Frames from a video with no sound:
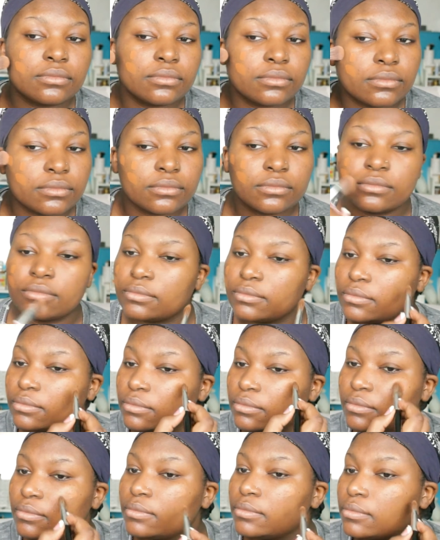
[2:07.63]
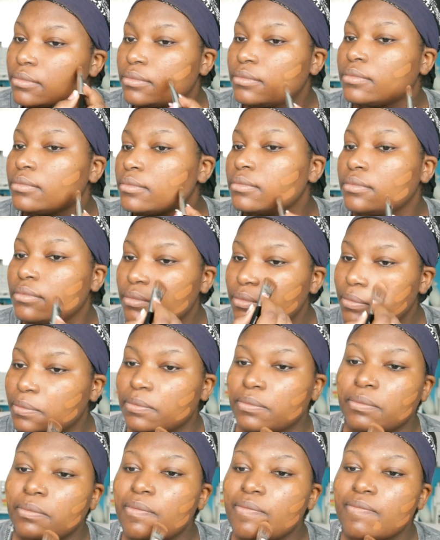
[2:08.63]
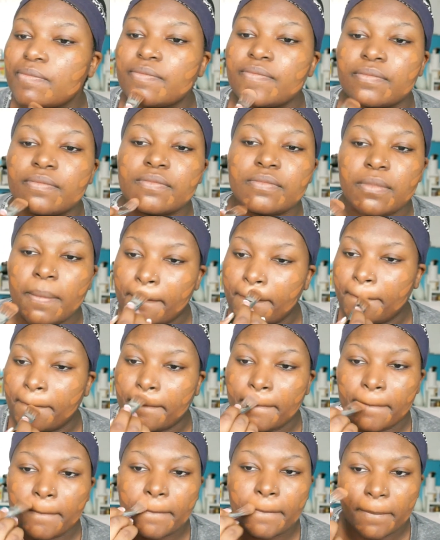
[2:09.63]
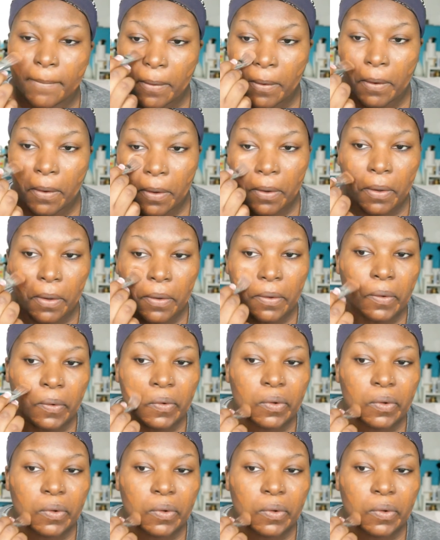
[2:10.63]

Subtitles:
This foundation, when I apply it, it does have